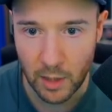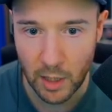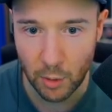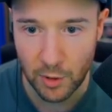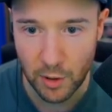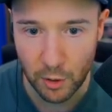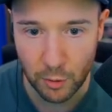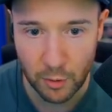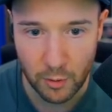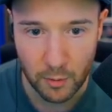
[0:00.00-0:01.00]
Here we
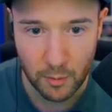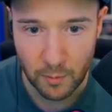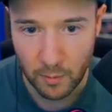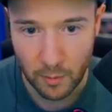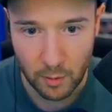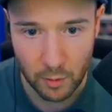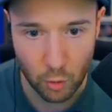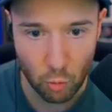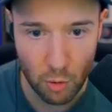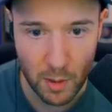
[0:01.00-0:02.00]
go.
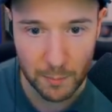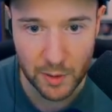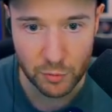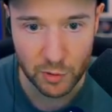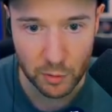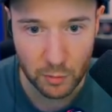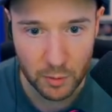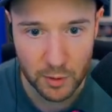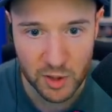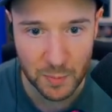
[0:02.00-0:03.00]
The warm-up is real.
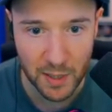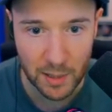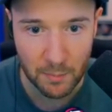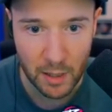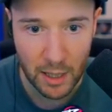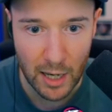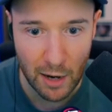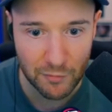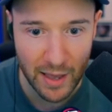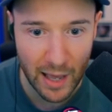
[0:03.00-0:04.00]
Spin him.
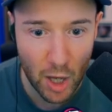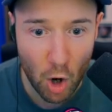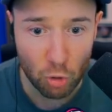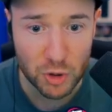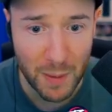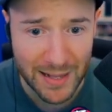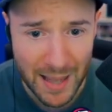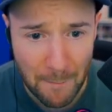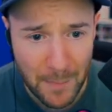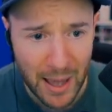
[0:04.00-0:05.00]
Love that. Usman
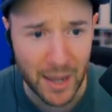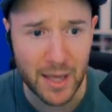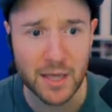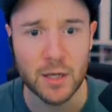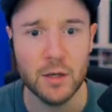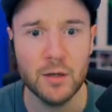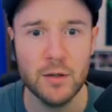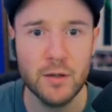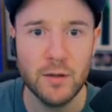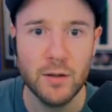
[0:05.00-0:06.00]
Dembele!
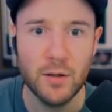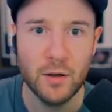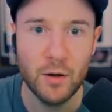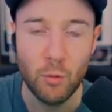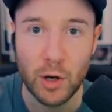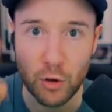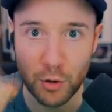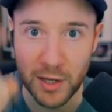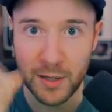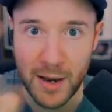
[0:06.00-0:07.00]
We're
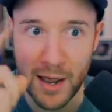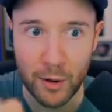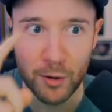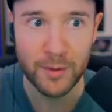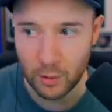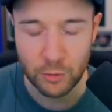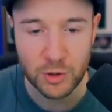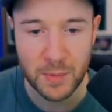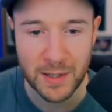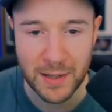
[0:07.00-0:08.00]
cooking now.
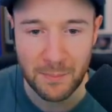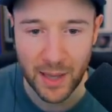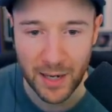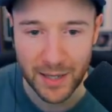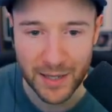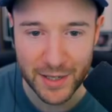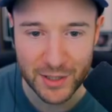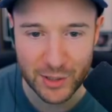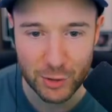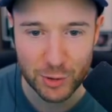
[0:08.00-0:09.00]
Usman Dembele, it
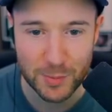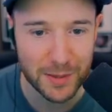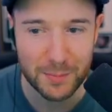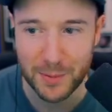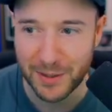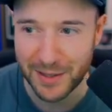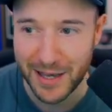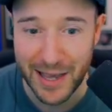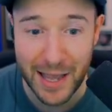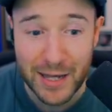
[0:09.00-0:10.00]
is. It's Usman
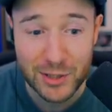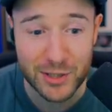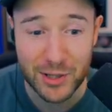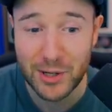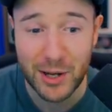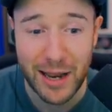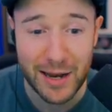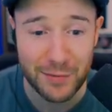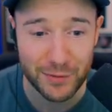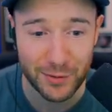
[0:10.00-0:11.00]
Dembele. He hasn't done
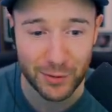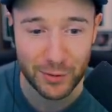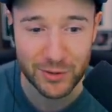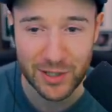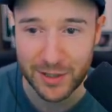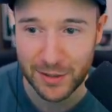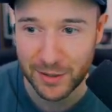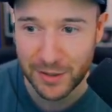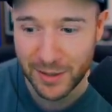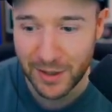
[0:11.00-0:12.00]
anything, though,
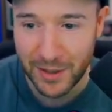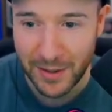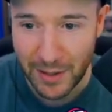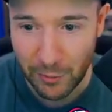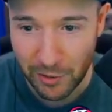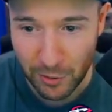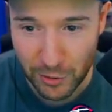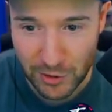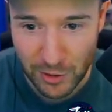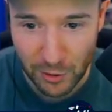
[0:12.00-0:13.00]
sadly. Here he
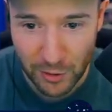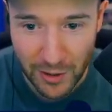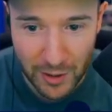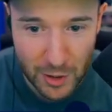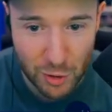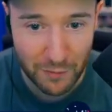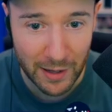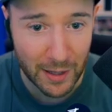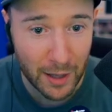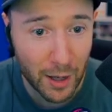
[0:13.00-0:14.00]
goes, though.
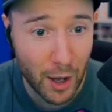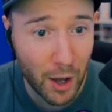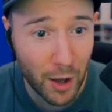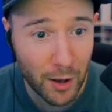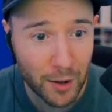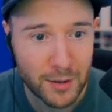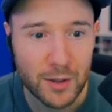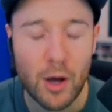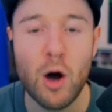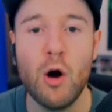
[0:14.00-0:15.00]
Travella.
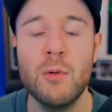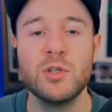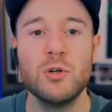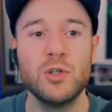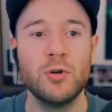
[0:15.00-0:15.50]
Oh, I'm so